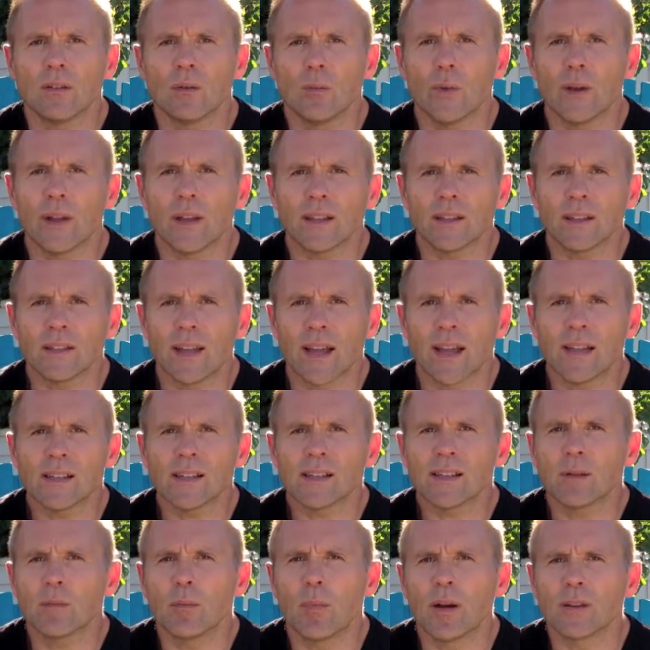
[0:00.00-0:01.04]
we can
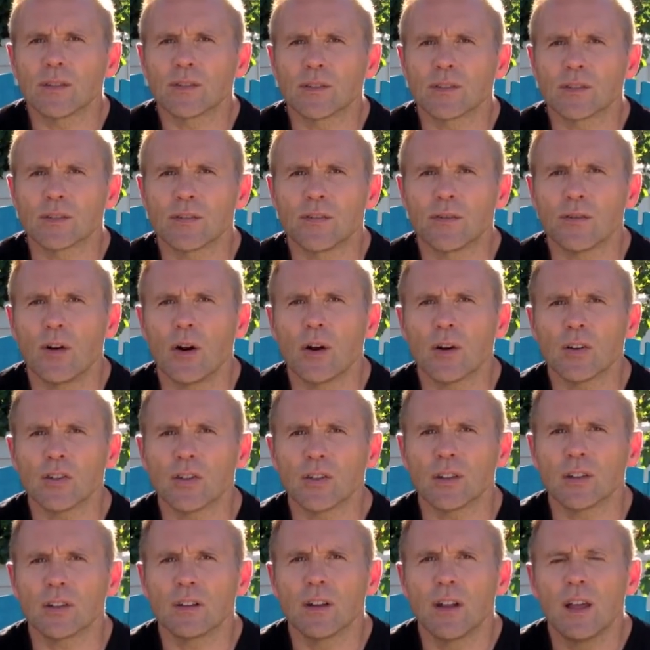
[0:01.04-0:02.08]
test the muscle's
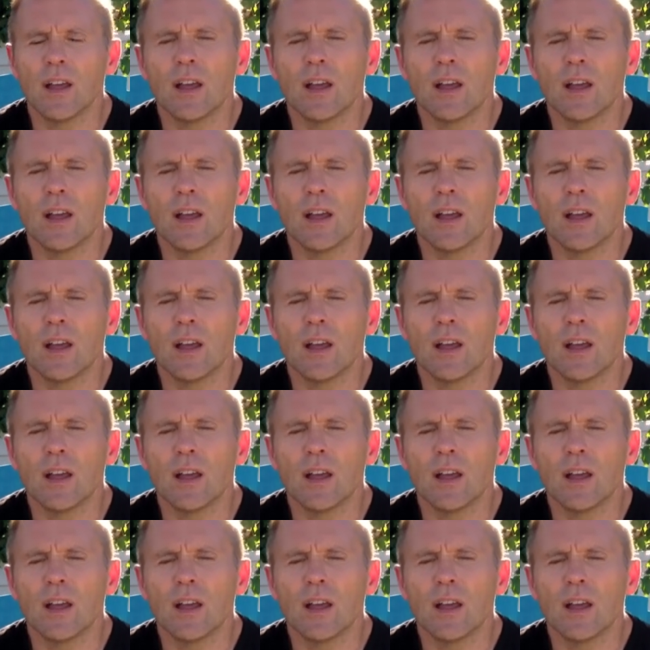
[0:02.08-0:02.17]
function.